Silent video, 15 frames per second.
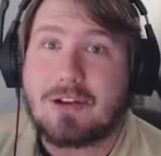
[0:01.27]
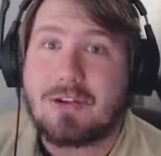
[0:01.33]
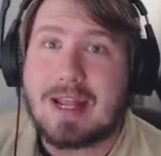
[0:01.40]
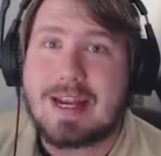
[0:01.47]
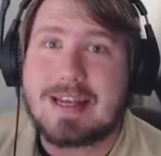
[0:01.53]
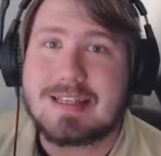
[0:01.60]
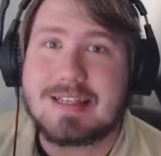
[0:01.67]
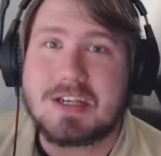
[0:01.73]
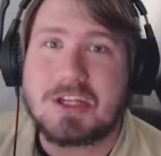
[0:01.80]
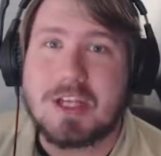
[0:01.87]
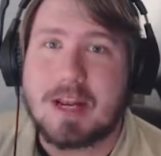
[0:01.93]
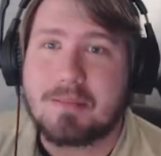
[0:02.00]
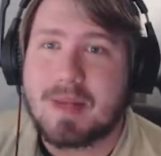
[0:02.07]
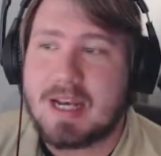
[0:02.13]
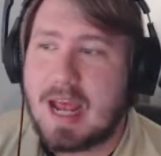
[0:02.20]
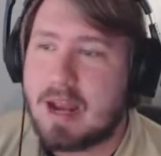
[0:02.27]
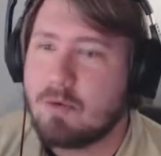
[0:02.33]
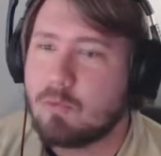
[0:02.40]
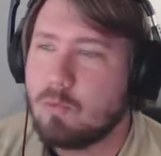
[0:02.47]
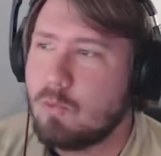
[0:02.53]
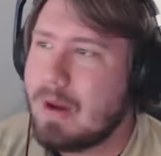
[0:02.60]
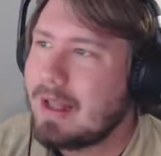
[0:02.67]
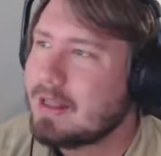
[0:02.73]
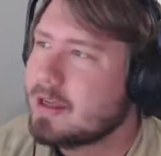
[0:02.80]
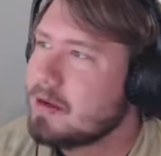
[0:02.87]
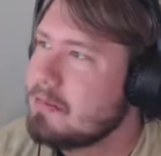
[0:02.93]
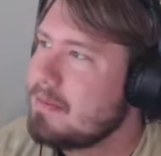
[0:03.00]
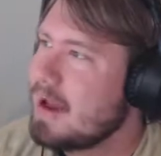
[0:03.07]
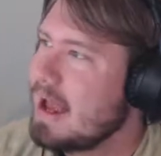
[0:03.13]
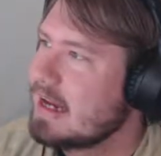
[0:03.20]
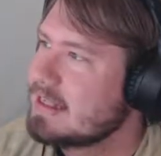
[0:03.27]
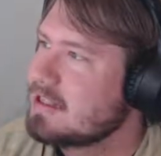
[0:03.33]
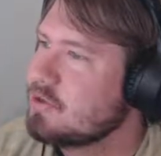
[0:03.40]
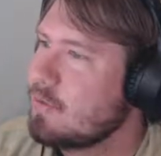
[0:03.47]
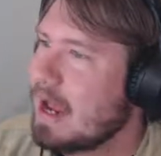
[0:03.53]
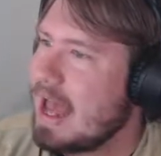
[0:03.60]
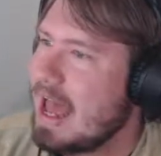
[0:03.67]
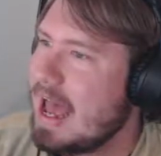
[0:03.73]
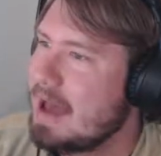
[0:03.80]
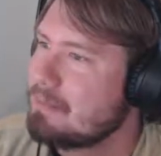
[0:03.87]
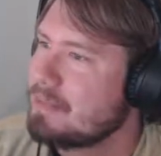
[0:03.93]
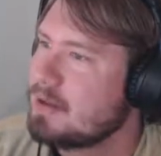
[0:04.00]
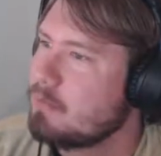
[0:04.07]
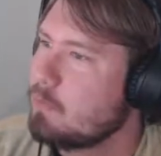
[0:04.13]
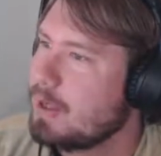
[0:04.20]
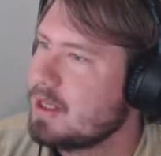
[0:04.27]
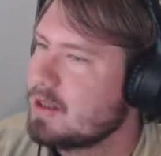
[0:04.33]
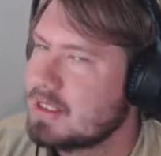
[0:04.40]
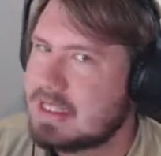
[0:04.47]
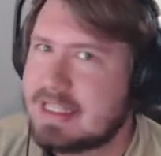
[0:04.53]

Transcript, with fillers: ladies and gentlemen and welcome back to Happy Wheels.